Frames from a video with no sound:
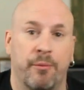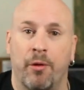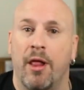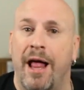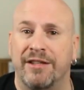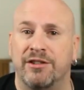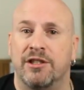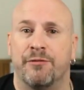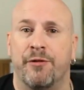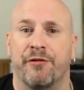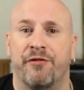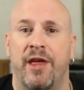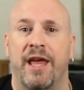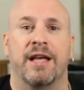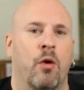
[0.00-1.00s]
lots of
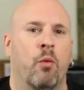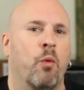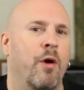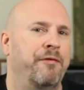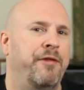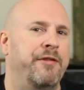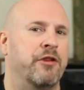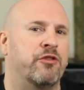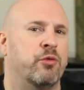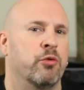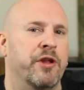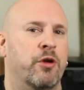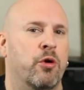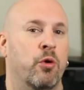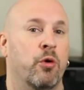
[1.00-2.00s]
different things. One thing that's
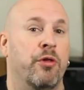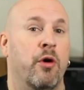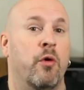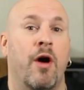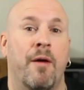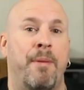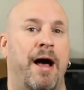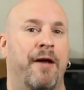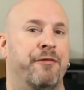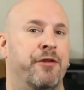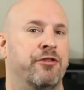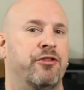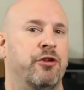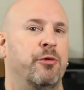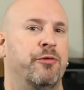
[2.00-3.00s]
really cool though about
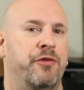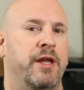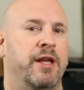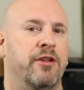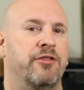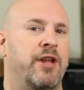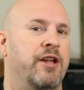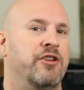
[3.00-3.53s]
this new Thecus